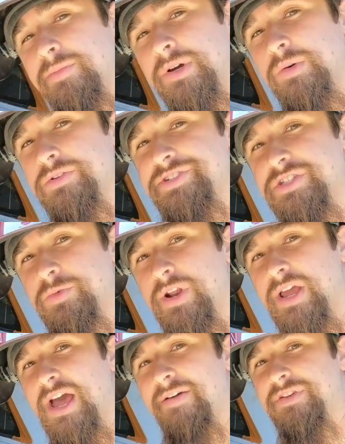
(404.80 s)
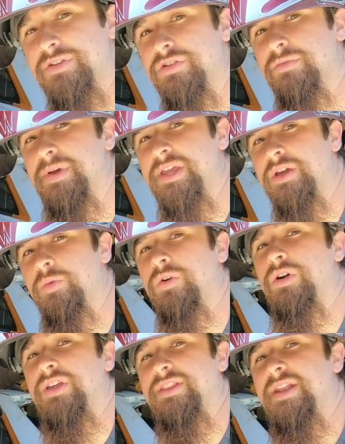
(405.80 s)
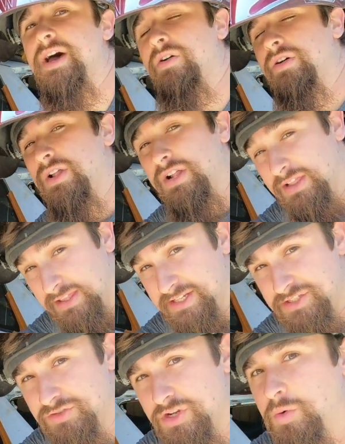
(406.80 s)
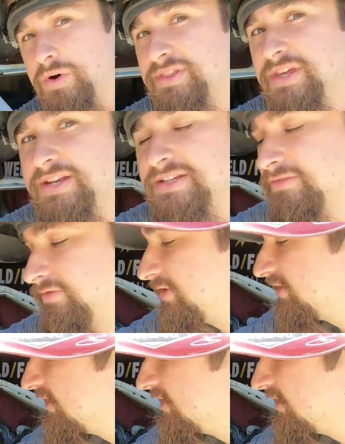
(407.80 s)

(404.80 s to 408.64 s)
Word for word: bit we'll see what I have to do to make it work and then I'll let you know what that difference